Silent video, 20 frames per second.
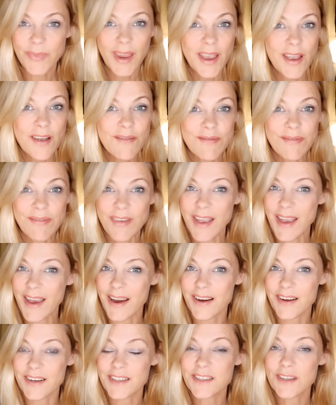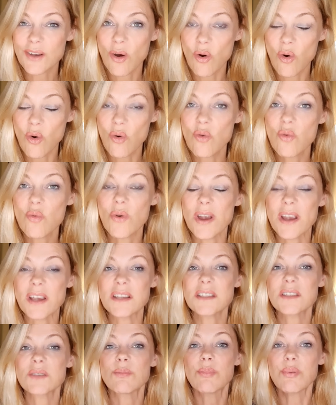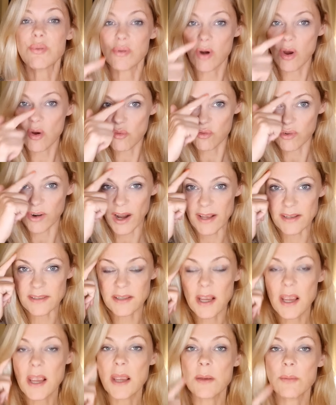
affairs always progress,